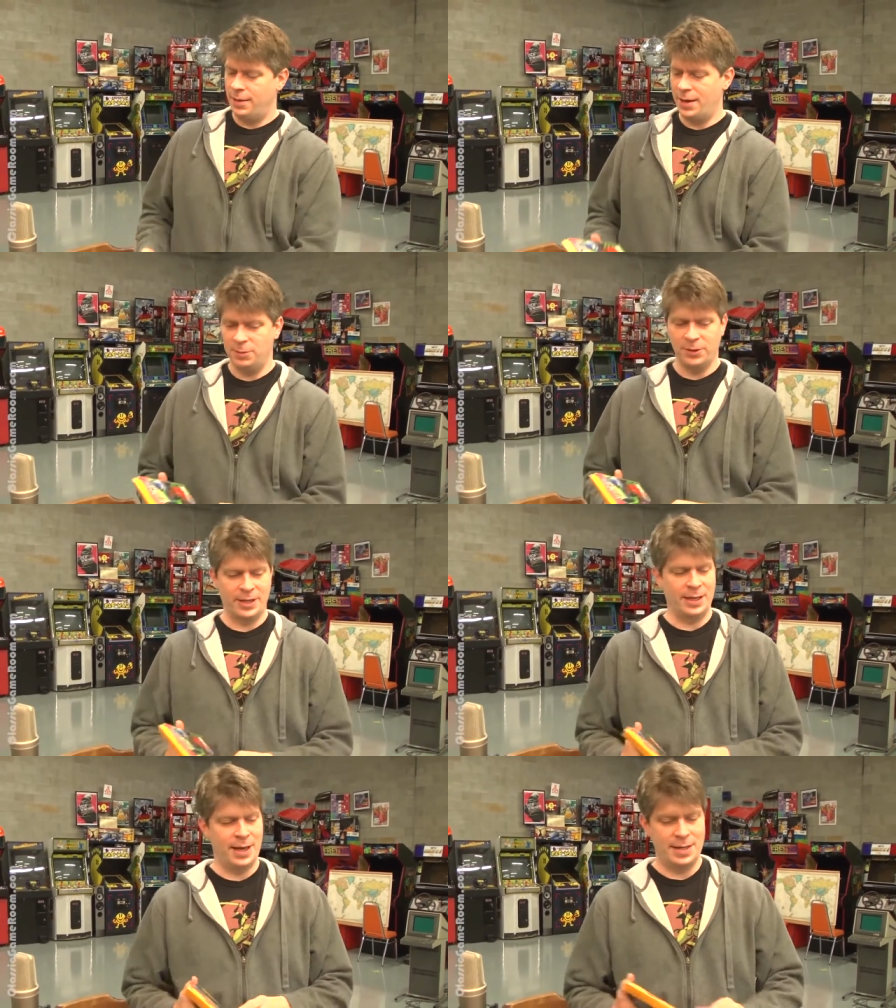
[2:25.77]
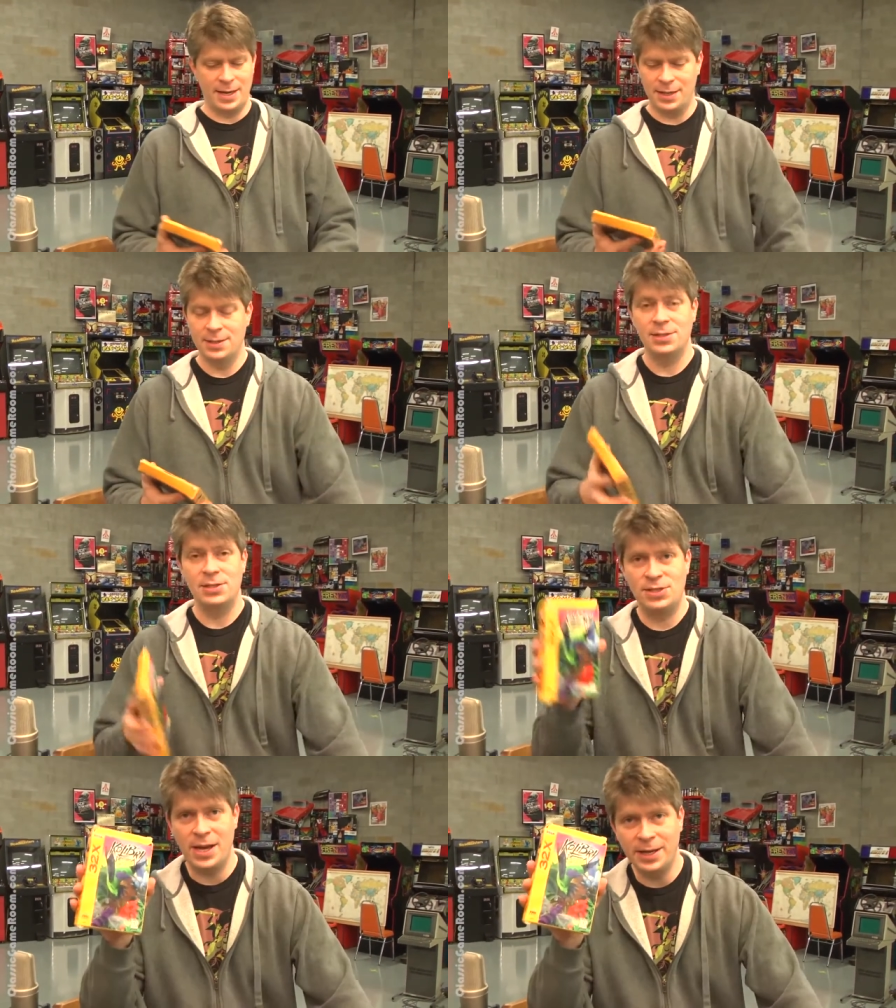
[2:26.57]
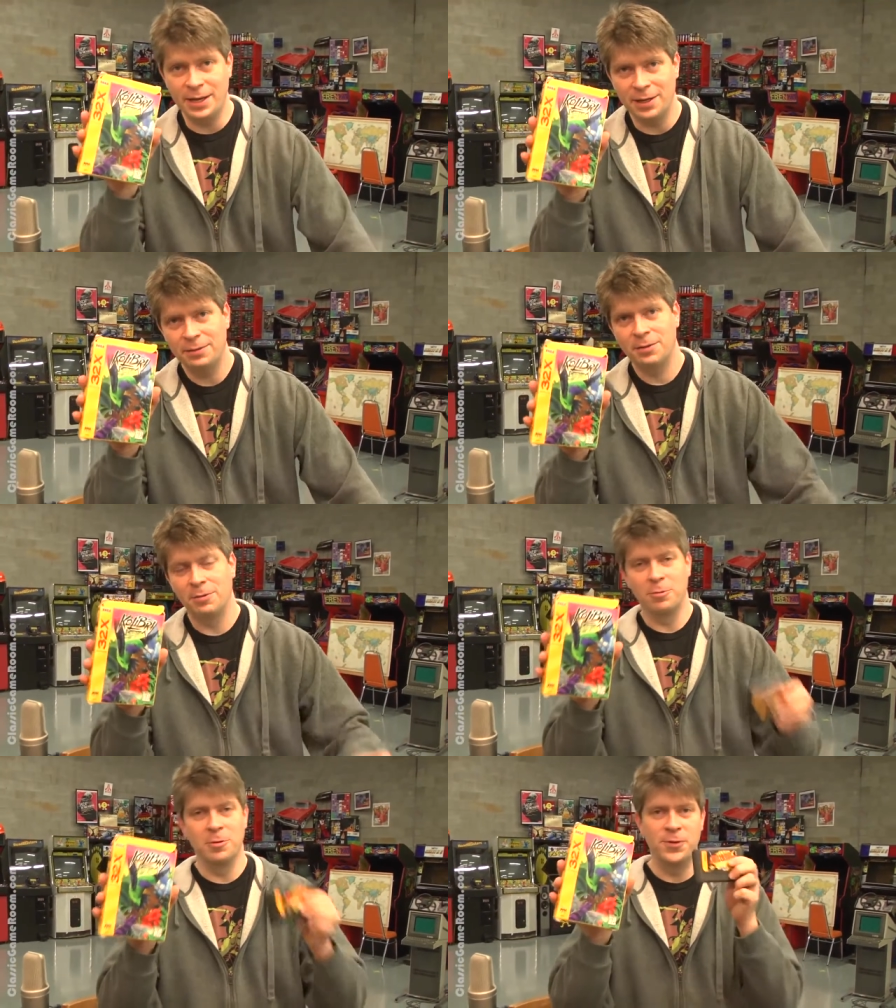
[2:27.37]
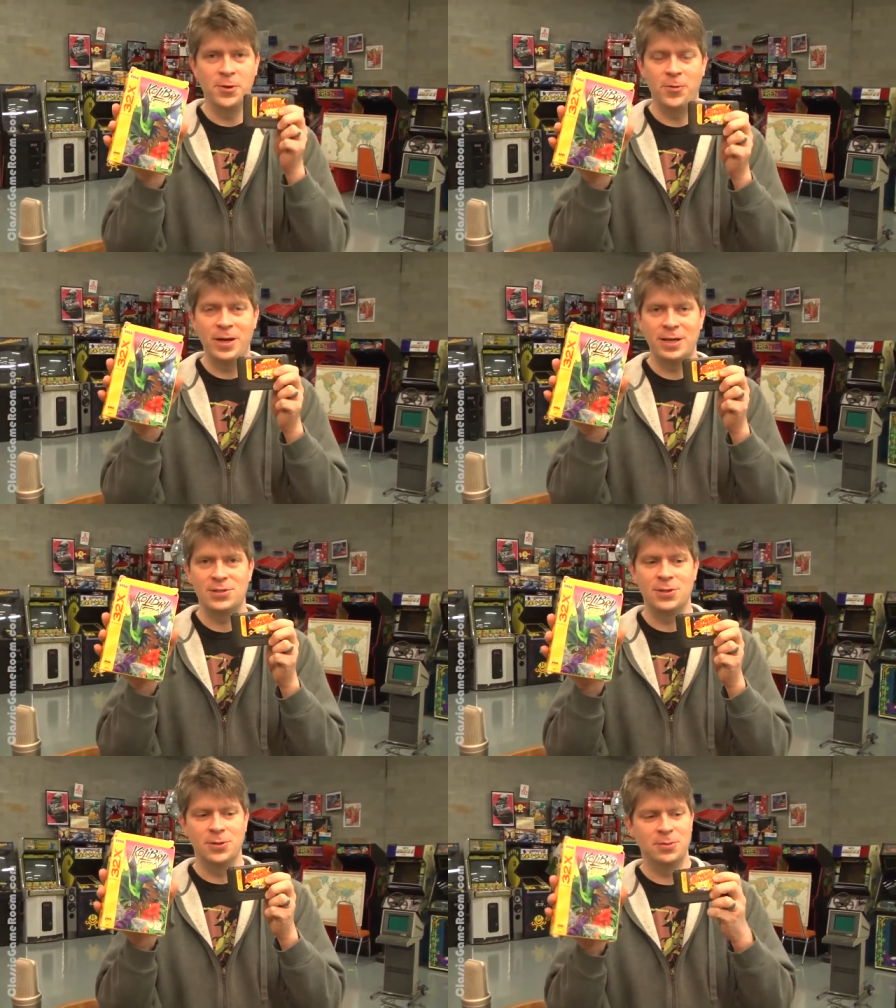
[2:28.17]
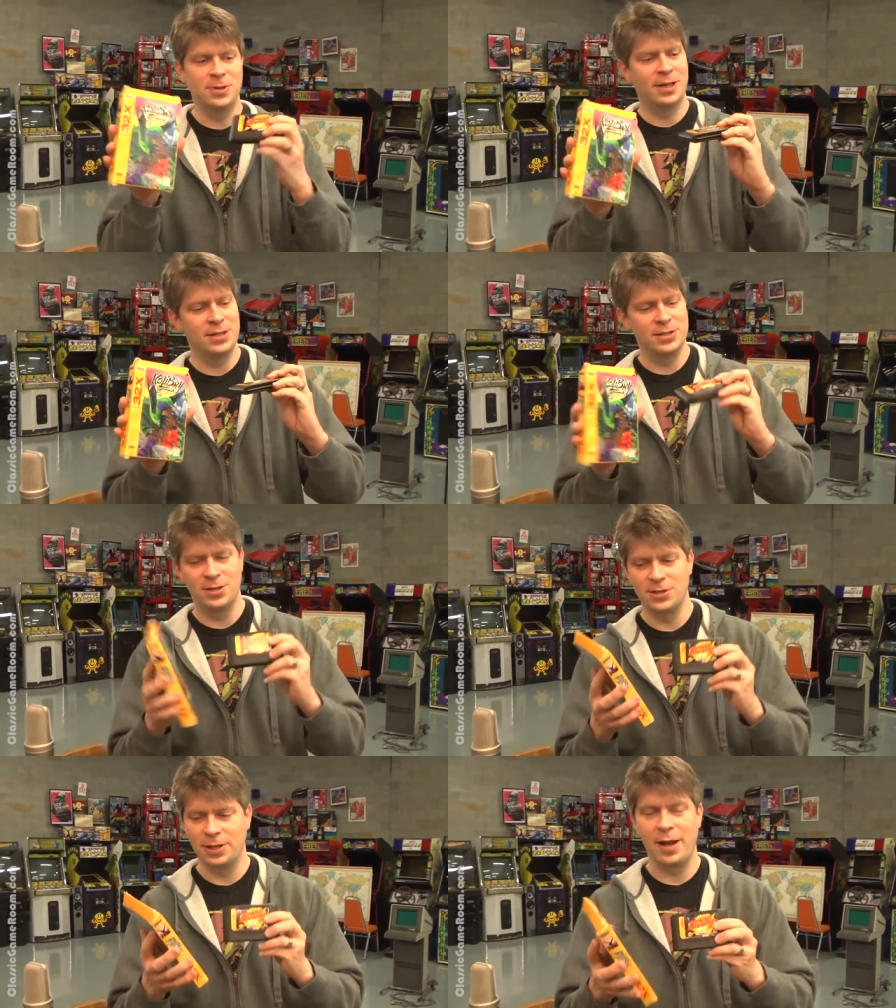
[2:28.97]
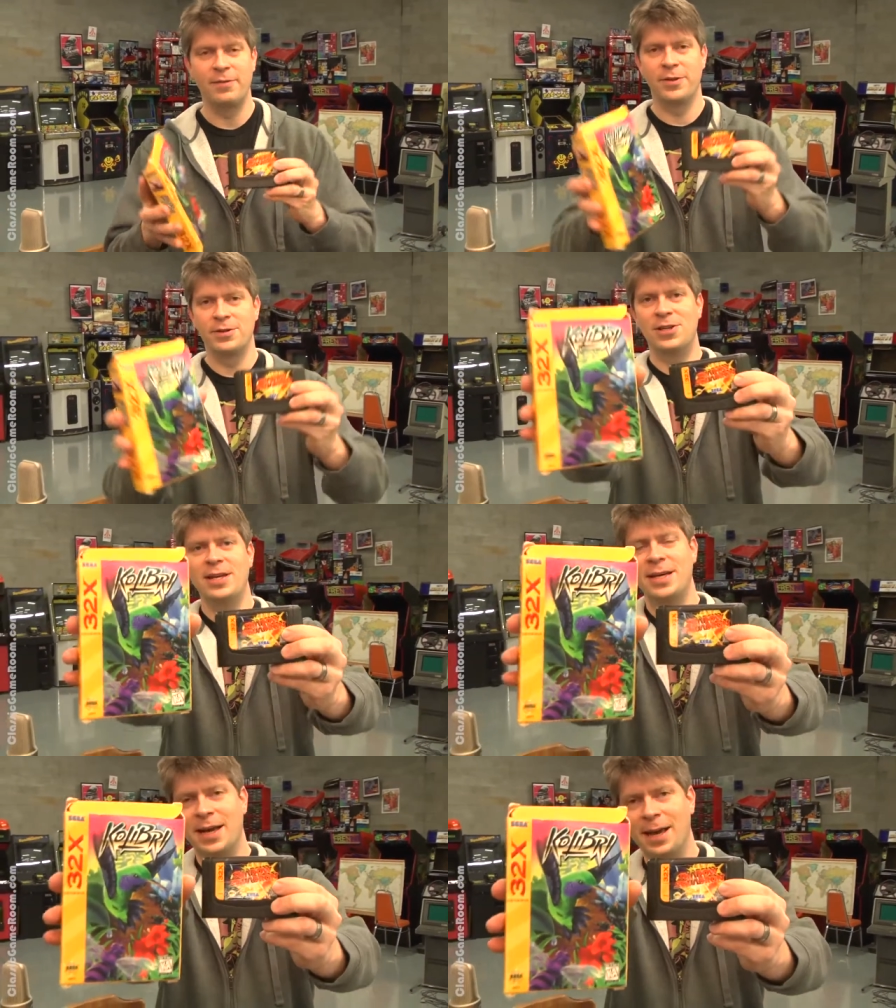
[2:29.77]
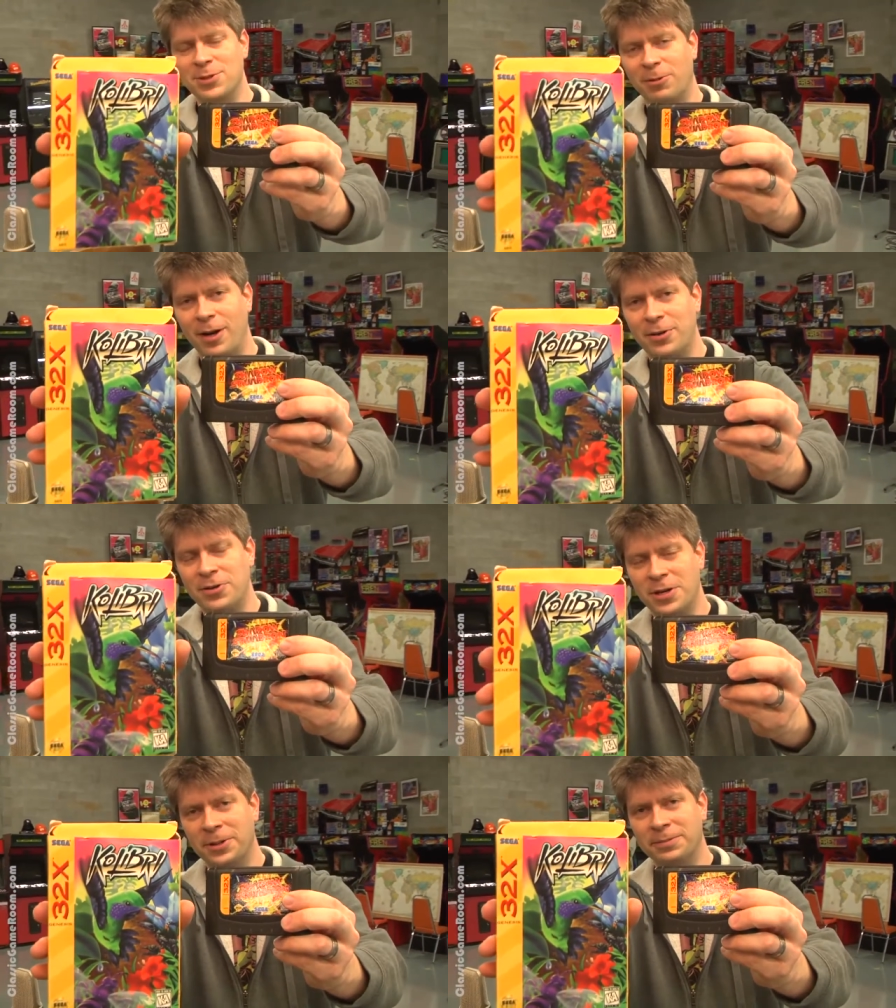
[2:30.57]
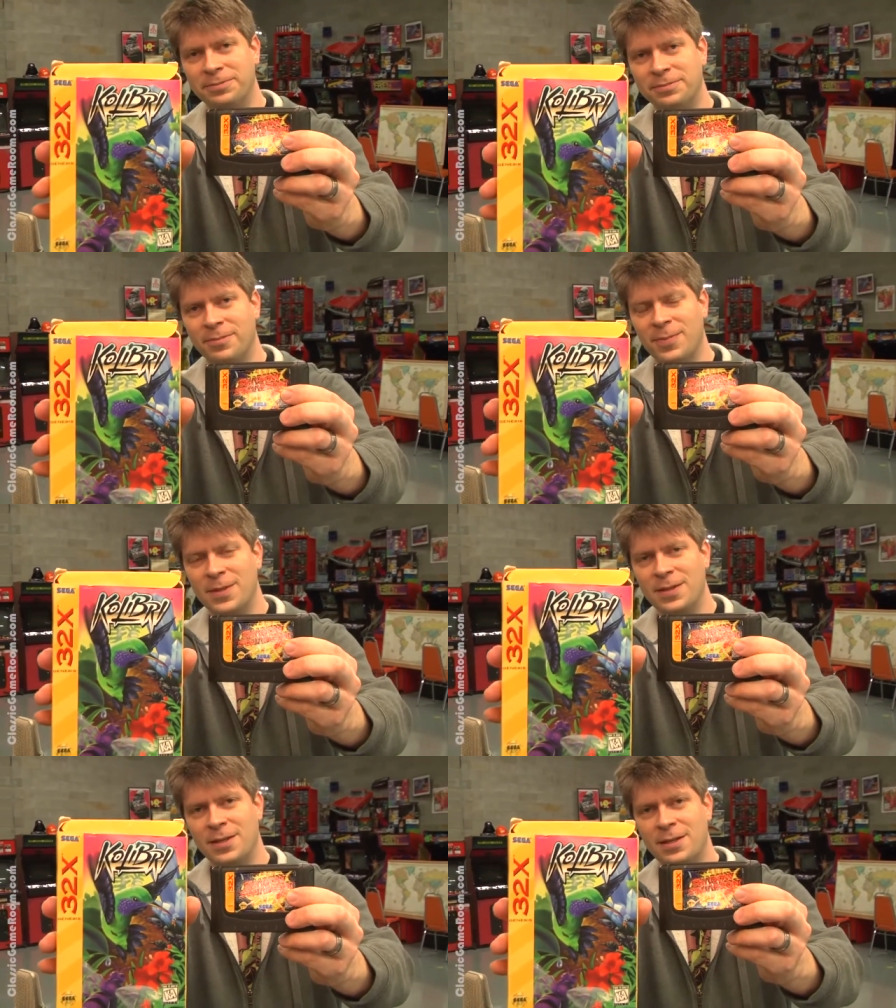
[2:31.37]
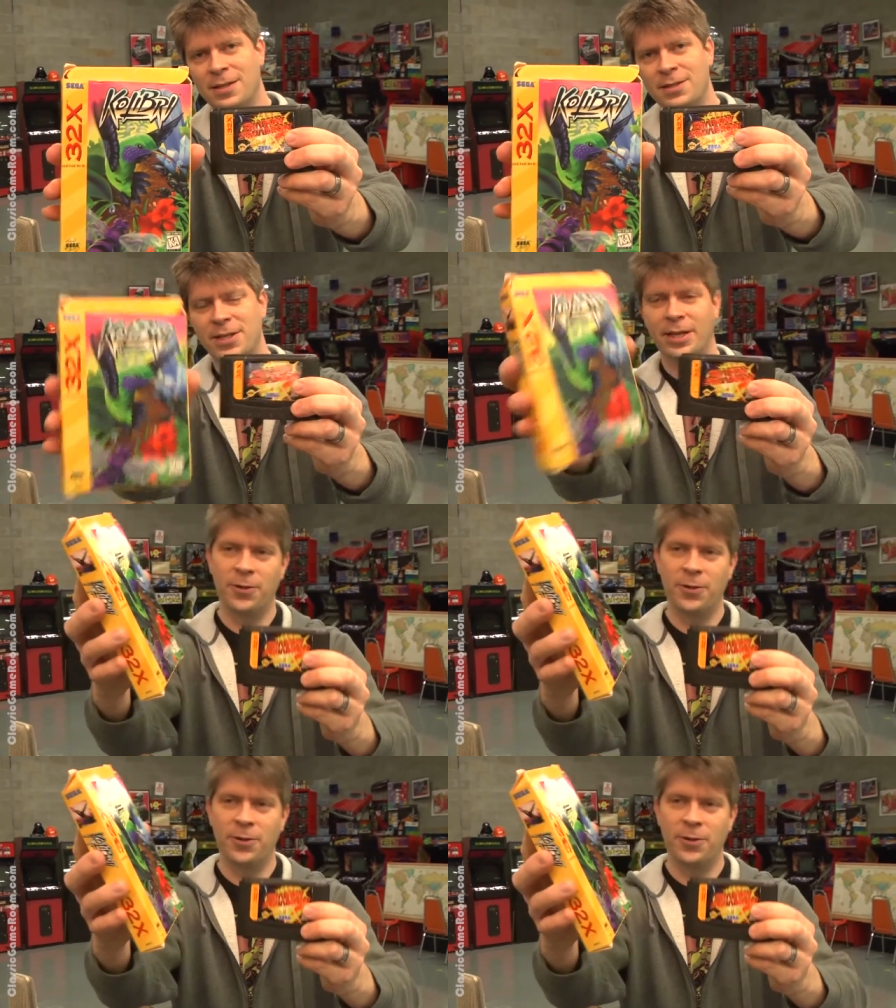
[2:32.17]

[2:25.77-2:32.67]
then I'm looking at a Sega review week soon because there's a lot of other Sega games around here. Sega